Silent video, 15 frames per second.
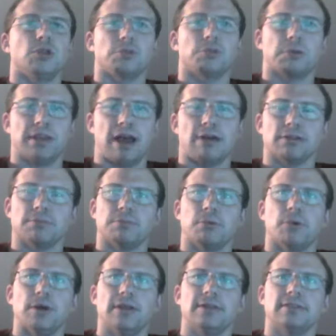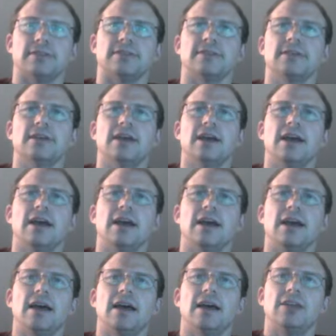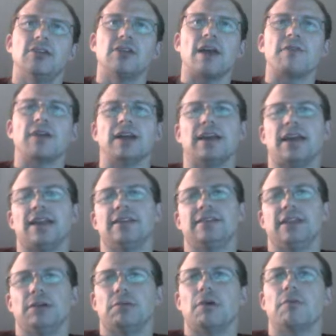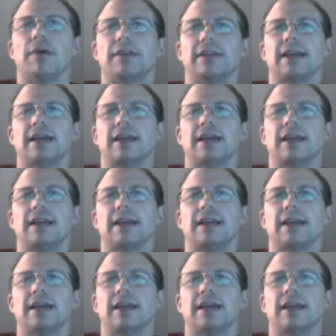three thousand points. You're never going to get a zero, right?